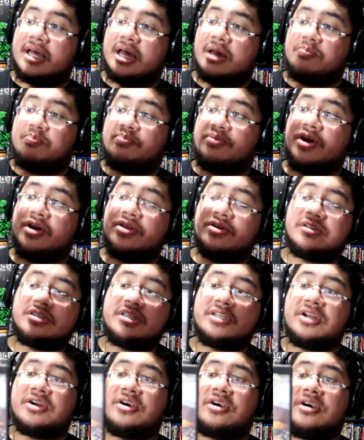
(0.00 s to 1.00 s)
Uh,
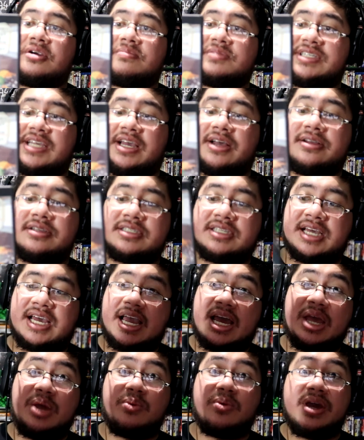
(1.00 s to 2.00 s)
Brothers in Arms Hell's
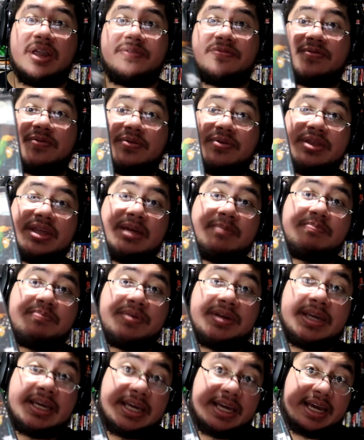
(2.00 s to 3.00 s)
Highway for the
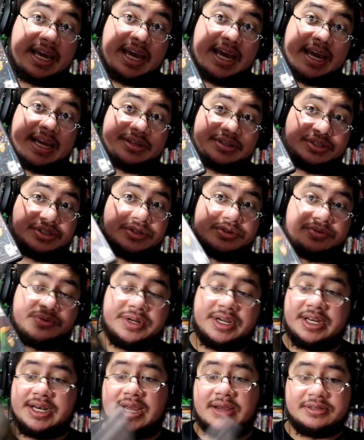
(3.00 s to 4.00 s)

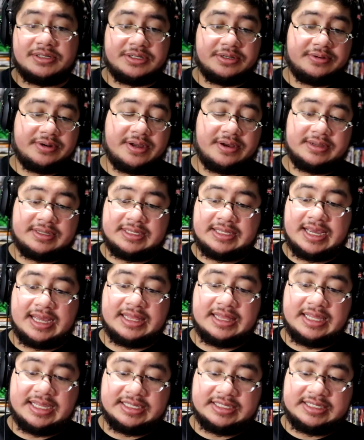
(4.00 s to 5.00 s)
PS3. Now, do note
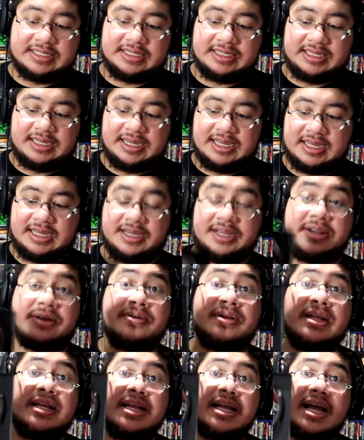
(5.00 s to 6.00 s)
that this, you
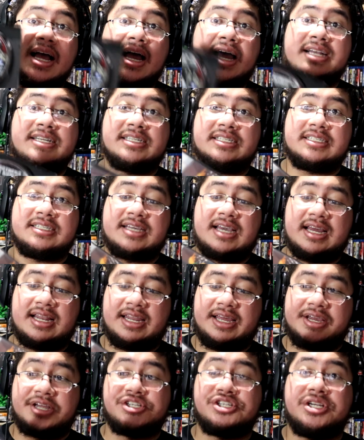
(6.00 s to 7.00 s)
know, I just got
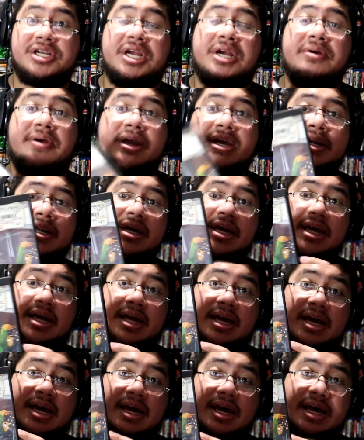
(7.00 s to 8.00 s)
like a generic
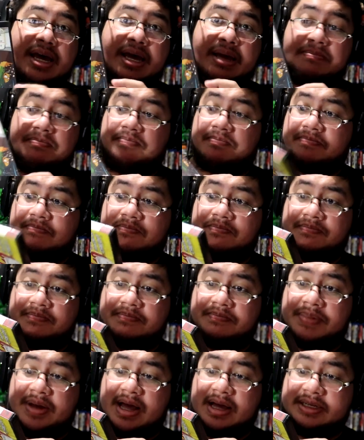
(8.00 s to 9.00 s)
uh,
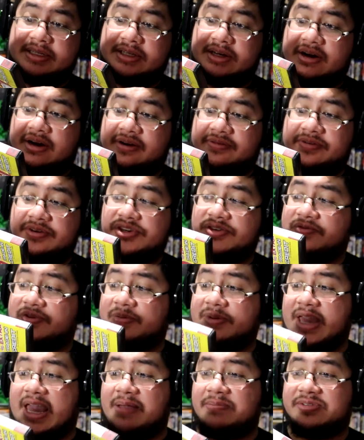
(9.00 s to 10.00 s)
box art version
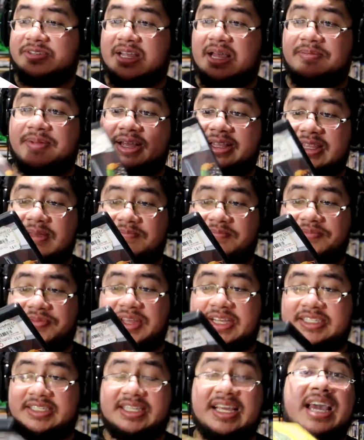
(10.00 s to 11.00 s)
from GameStop. Like the,
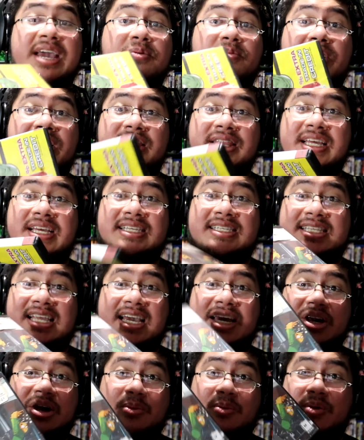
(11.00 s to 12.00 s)
this thing, went, this
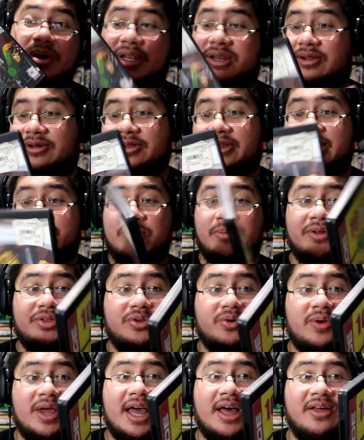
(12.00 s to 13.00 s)
thing go, went, looked like it went
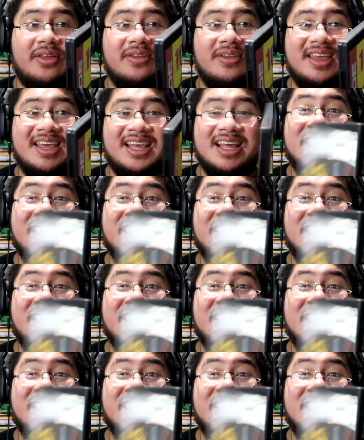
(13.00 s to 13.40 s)
through hell.